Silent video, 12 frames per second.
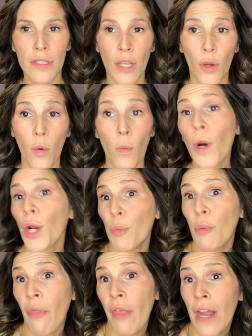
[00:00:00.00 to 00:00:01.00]
So we're gonna
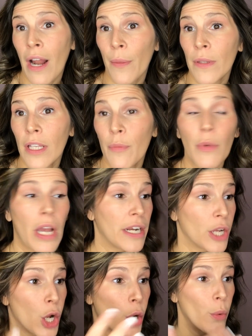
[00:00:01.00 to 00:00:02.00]
put that on the lip, kind
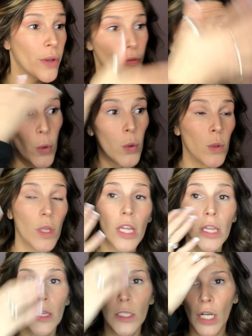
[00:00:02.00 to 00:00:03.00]
of go with the whole
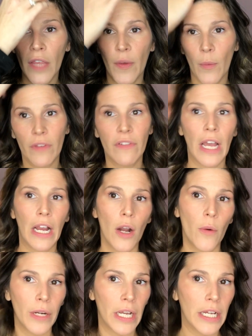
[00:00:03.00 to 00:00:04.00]
look that we've got
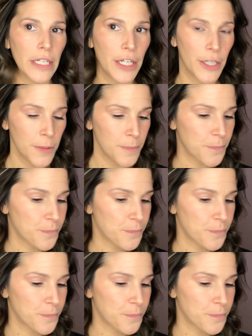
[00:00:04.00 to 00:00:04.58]
going on here.